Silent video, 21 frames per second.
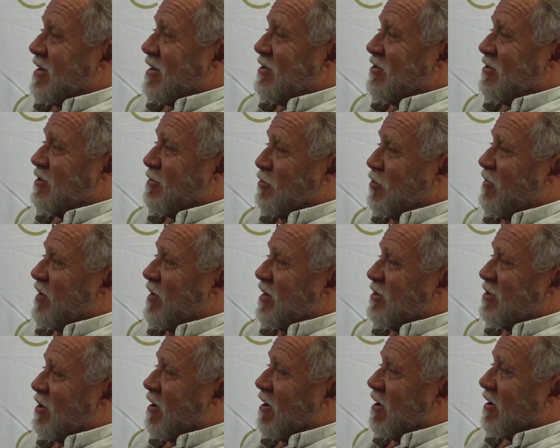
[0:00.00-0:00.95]
It's a moving
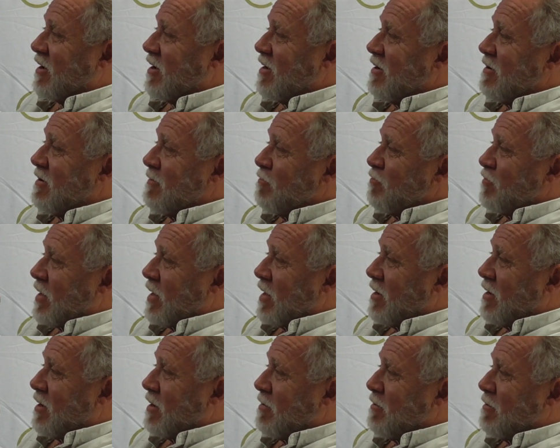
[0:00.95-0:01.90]
target,
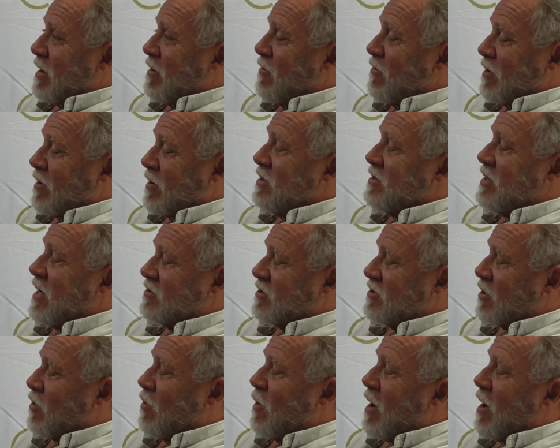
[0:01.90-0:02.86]
and it really takes a
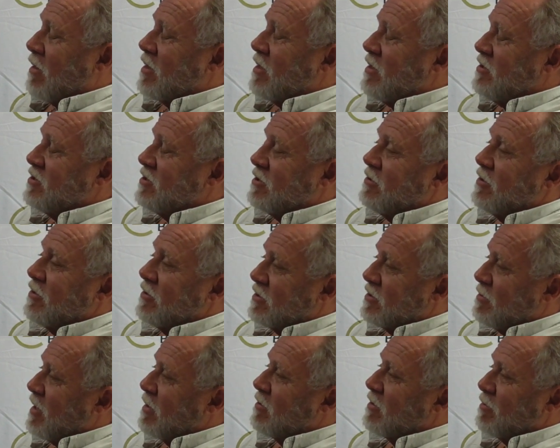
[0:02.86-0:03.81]
quality shooter to
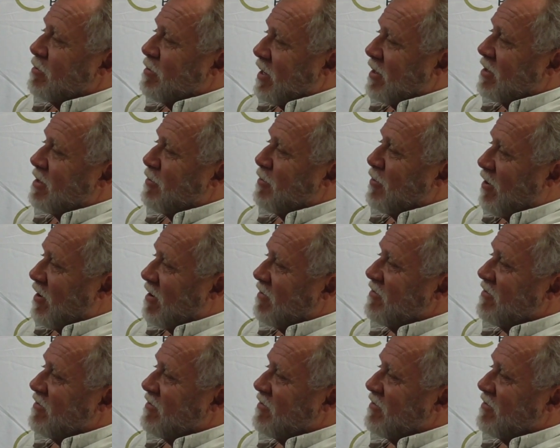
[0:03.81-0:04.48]
be able to pick them off.